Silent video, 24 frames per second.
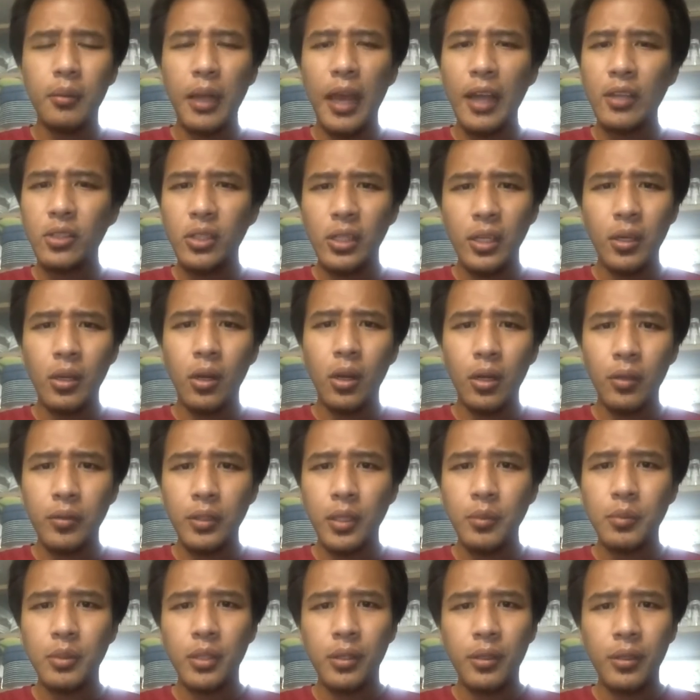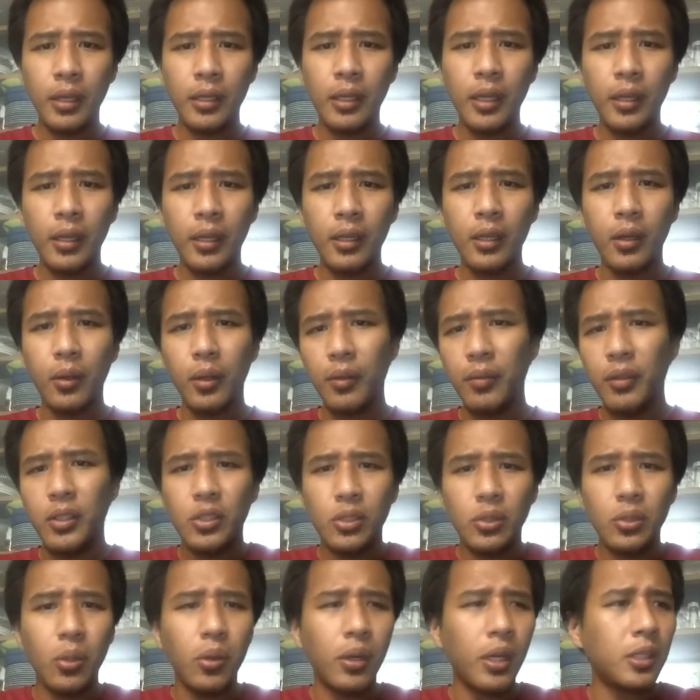actually a lot of teams are attacking now. Even
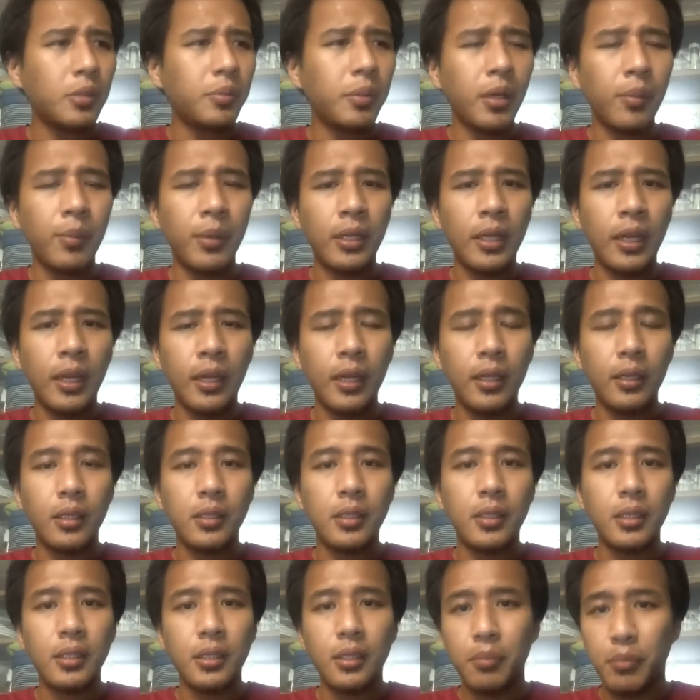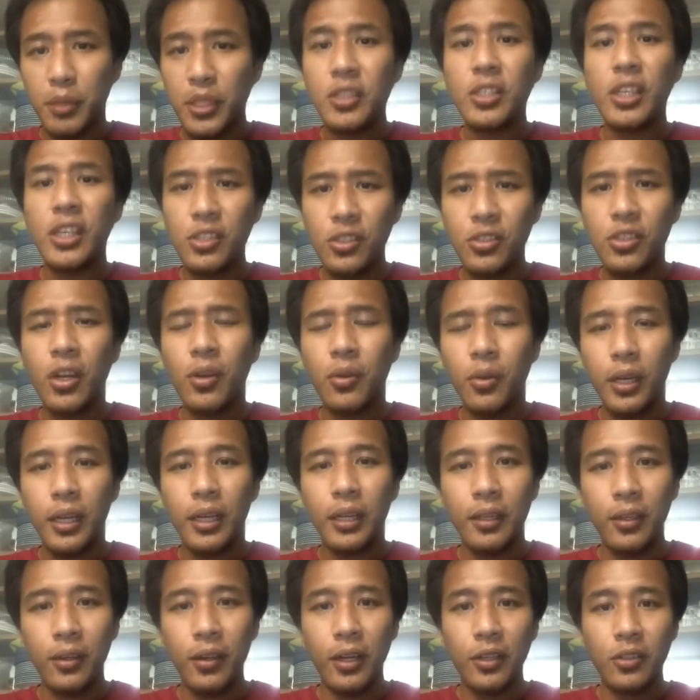Stoke has become attacking this season. But just
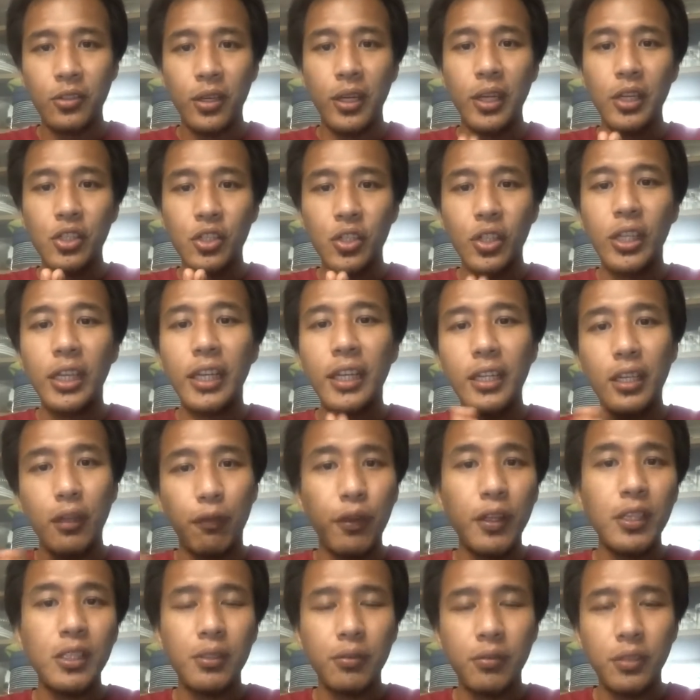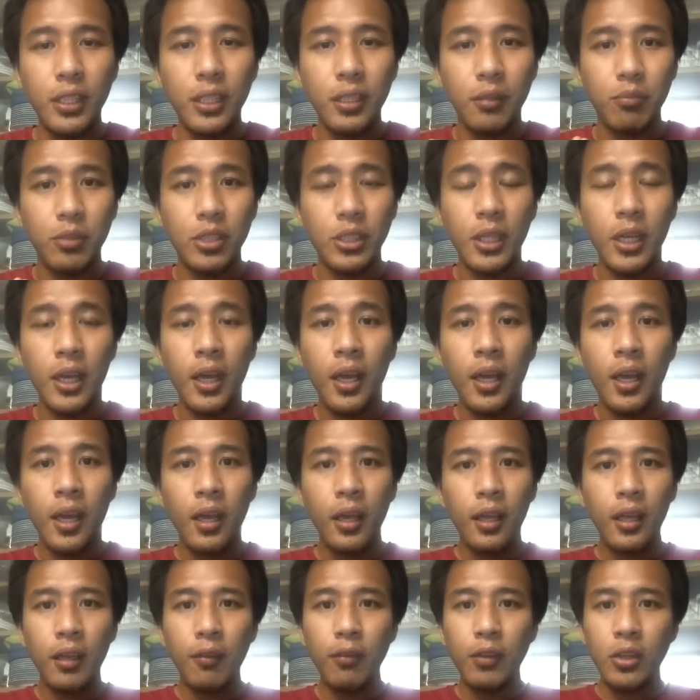generally, right, traditionally defensive teams.
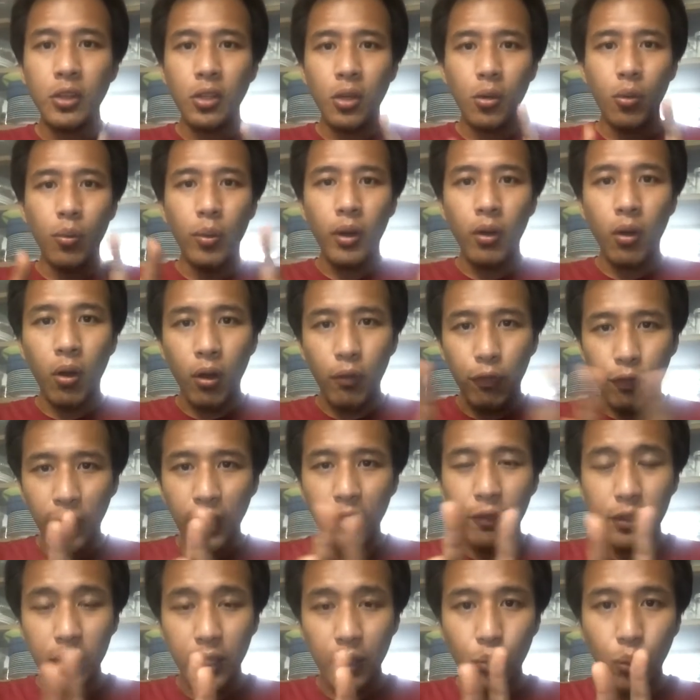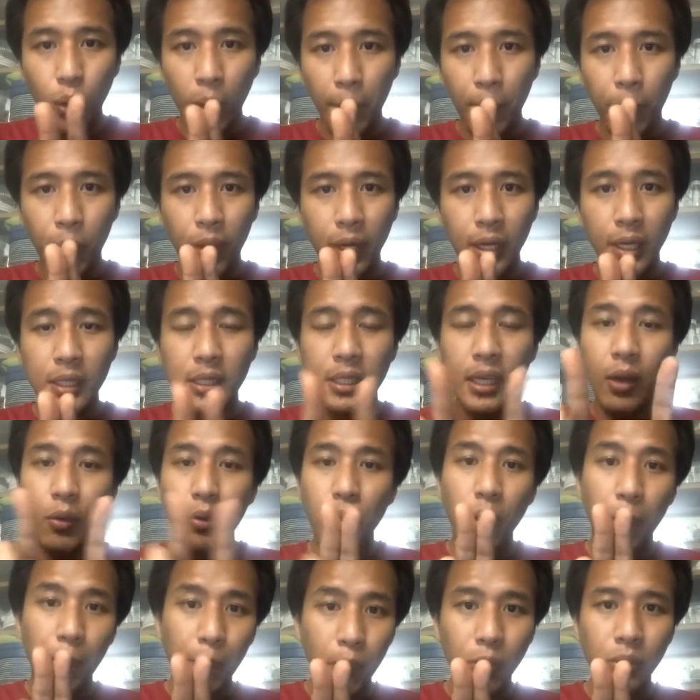Even though we're all fighting for that 1 point, it's how
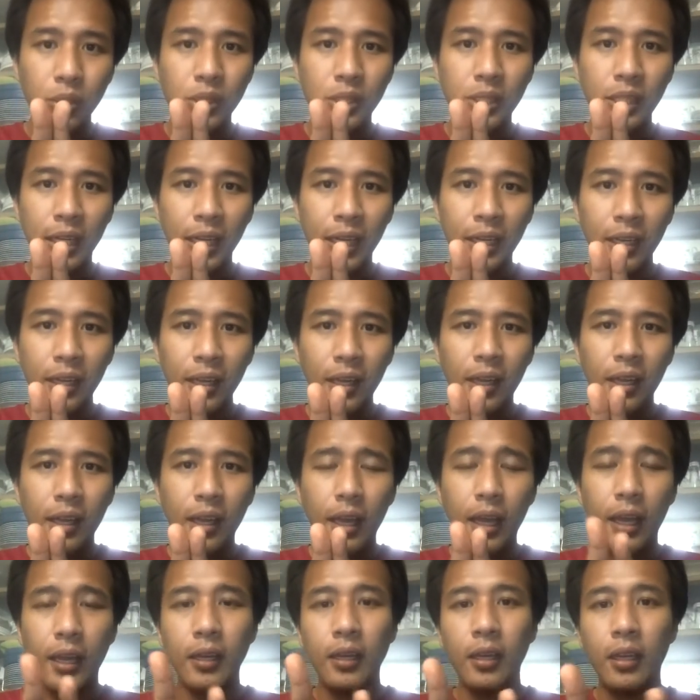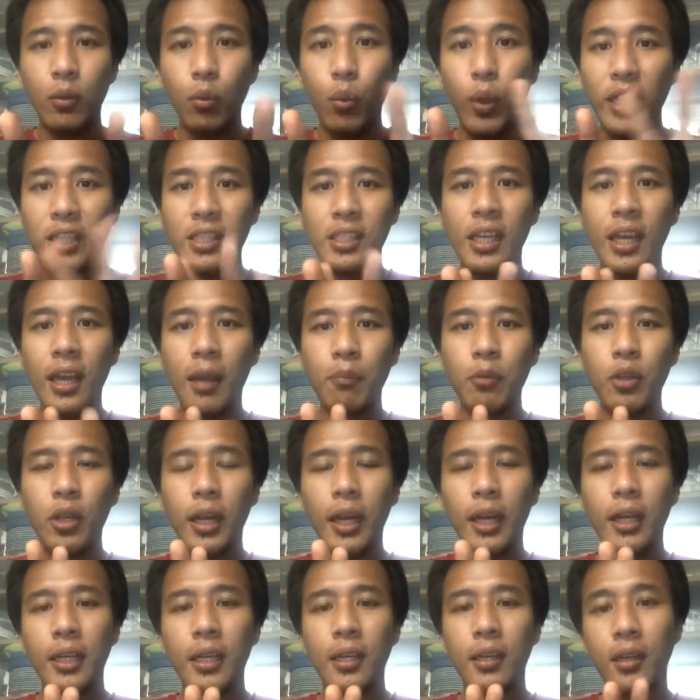you approach that. And West Ham
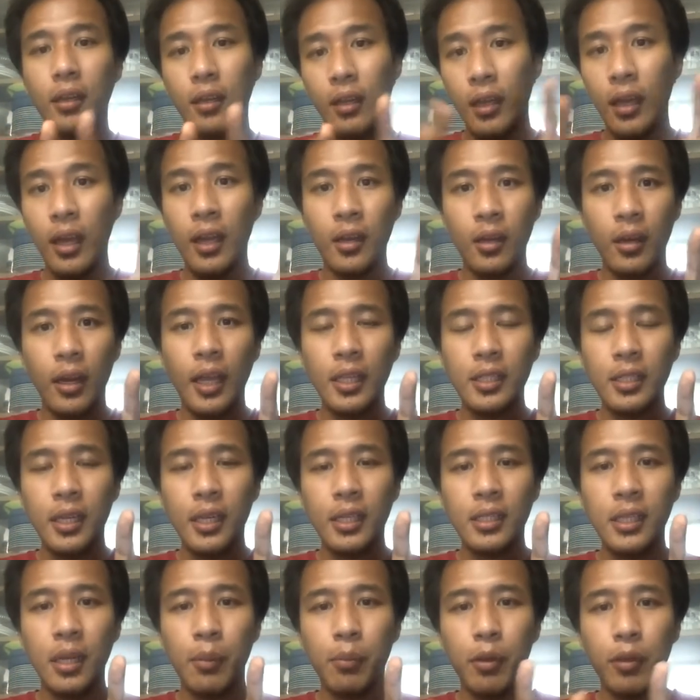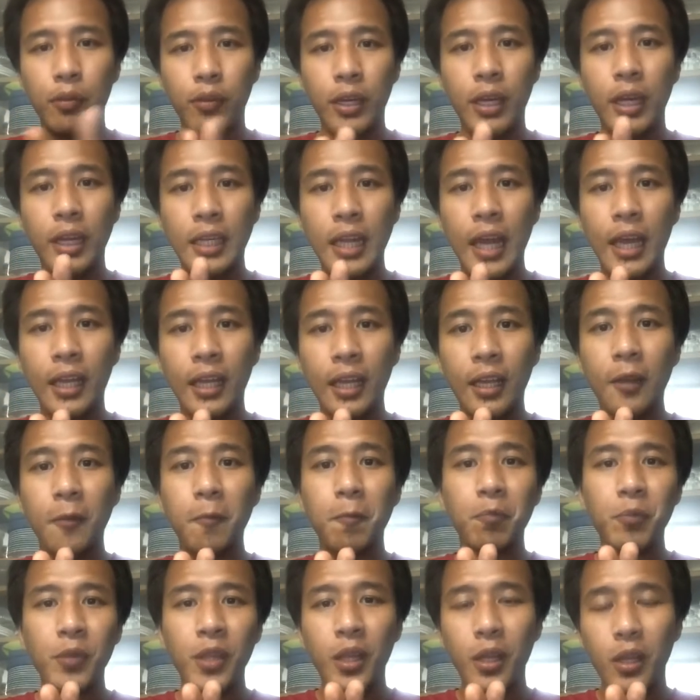United, as an example of an
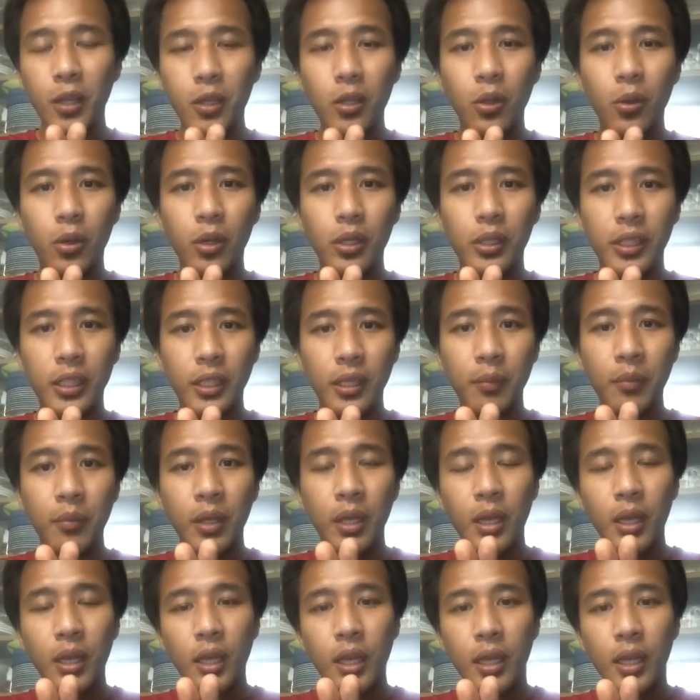attacking lower team,